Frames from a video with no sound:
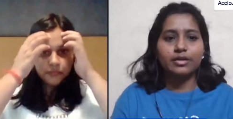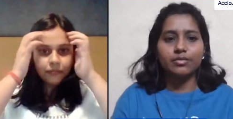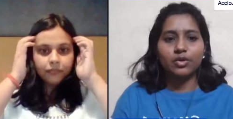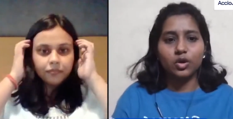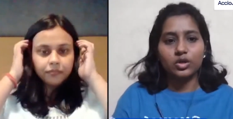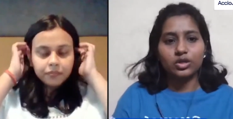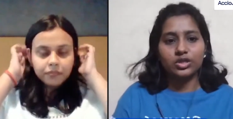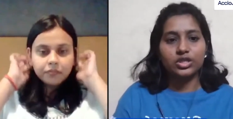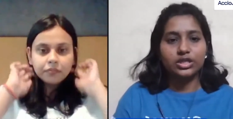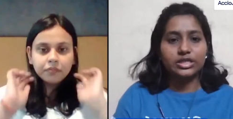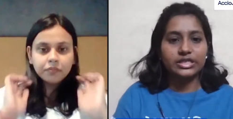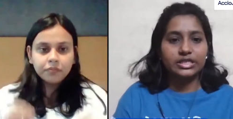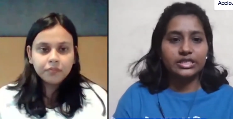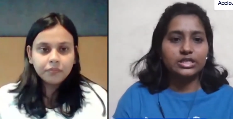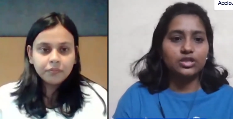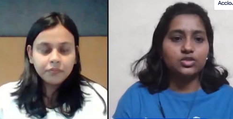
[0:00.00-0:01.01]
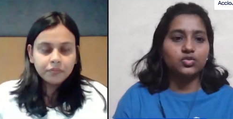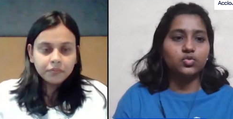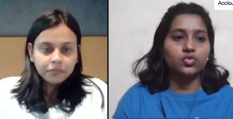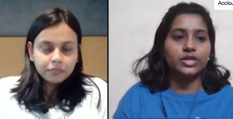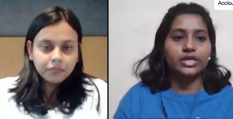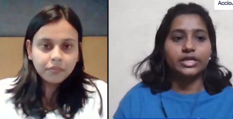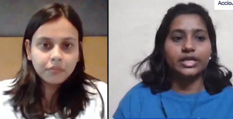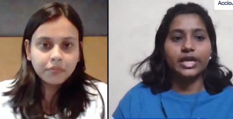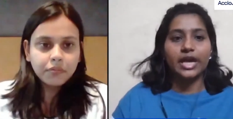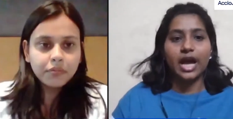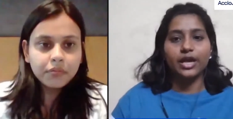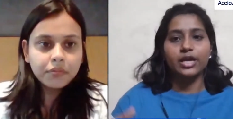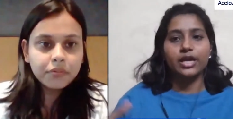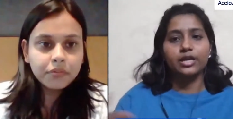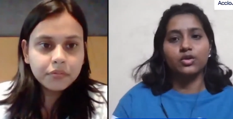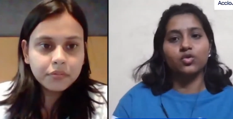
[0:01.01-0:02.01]
Speaker 1: have knowledge on DSA, so that
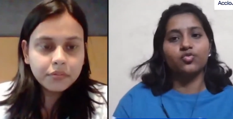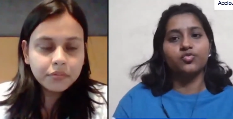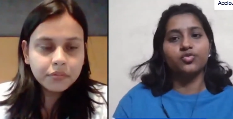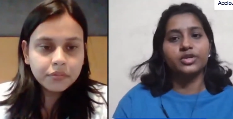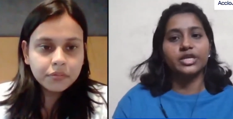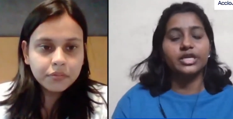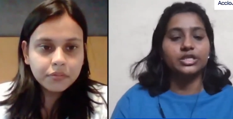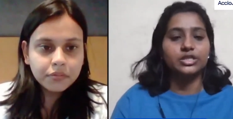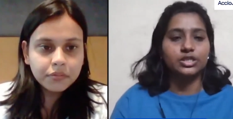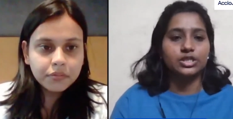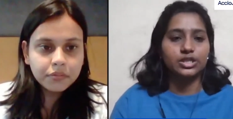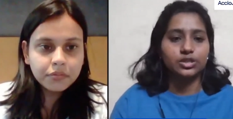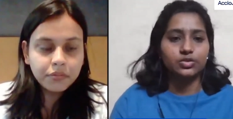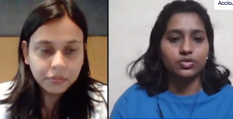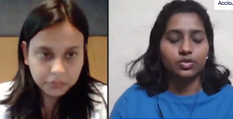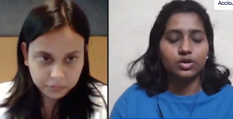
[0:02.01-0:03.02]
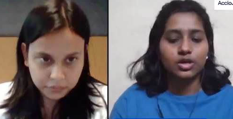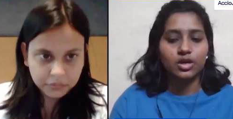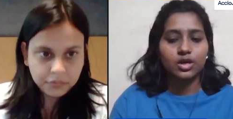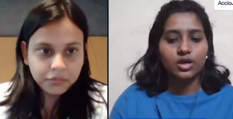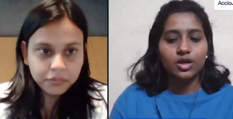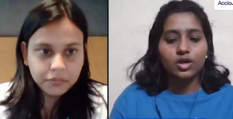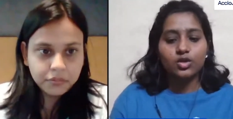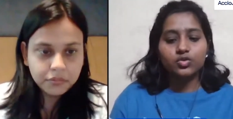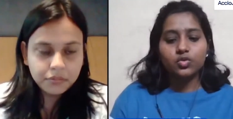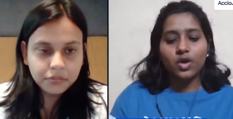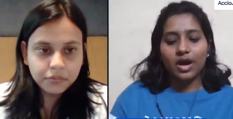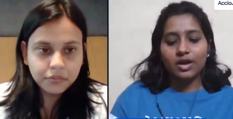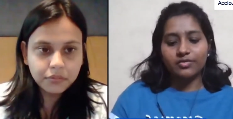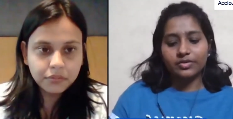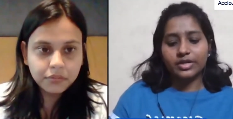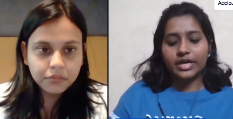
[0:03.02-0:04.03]
I can go for a SDE role. So
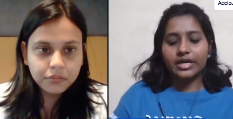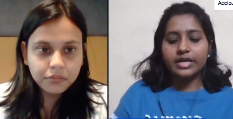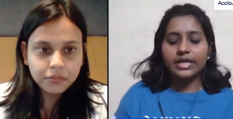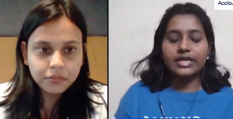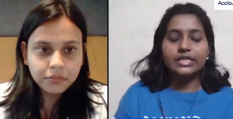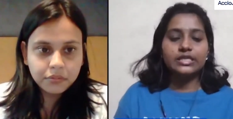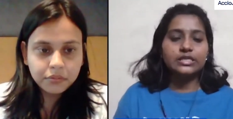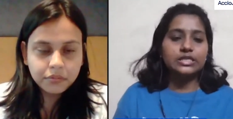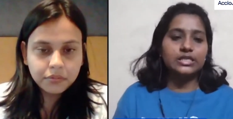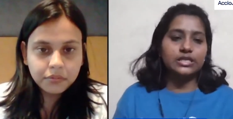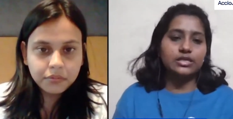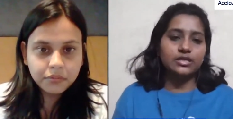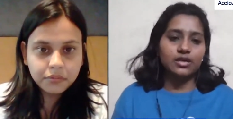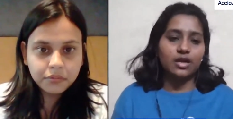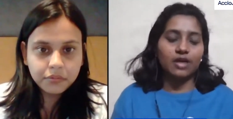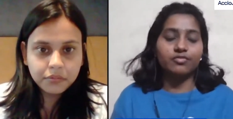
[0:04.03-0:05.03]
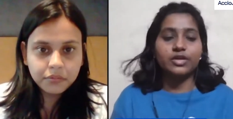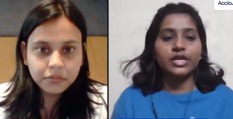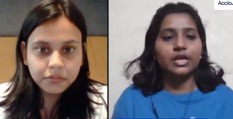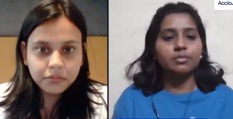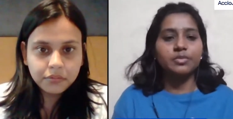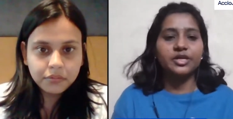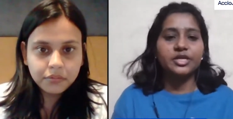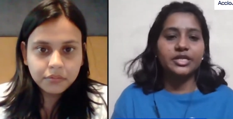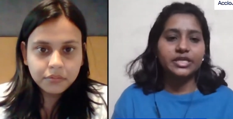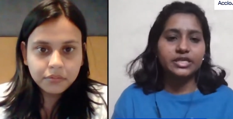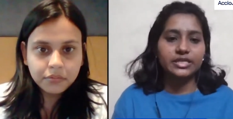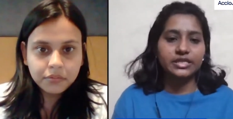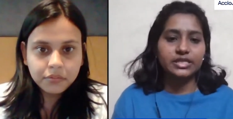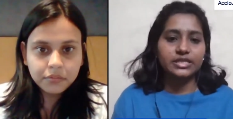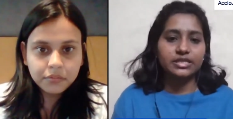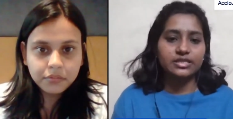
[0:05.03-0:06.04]
after completing
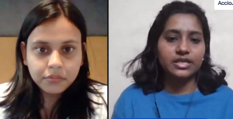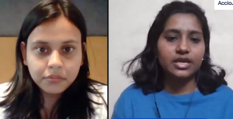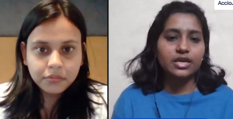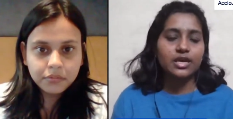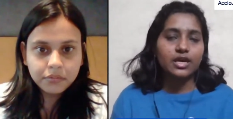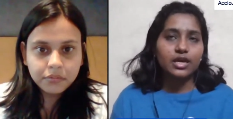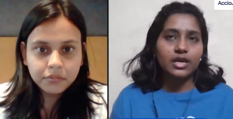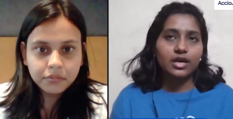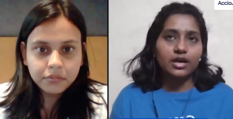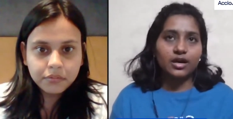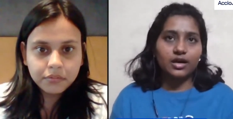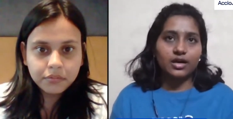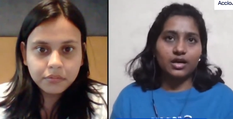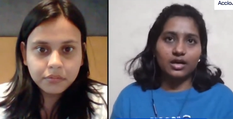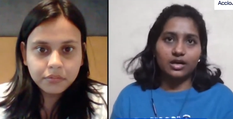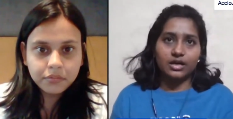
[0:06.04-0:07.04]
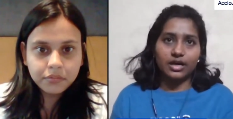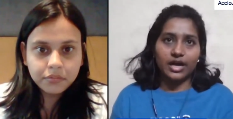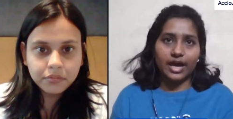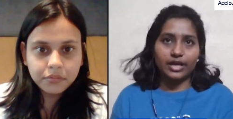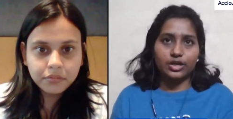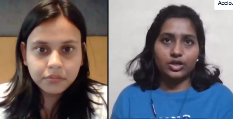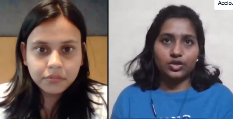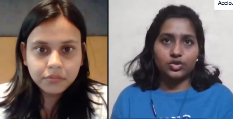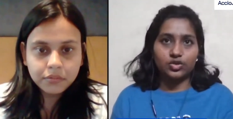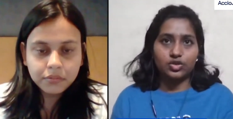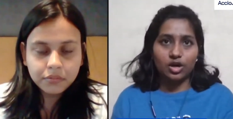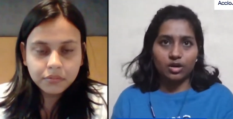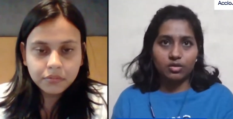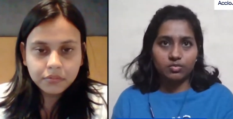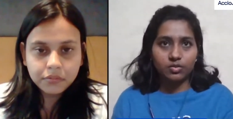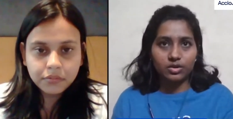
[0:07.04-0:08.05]
DSA,
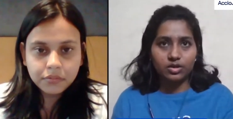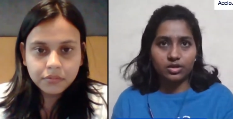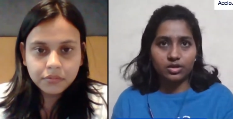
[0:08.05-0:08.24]
AccioJob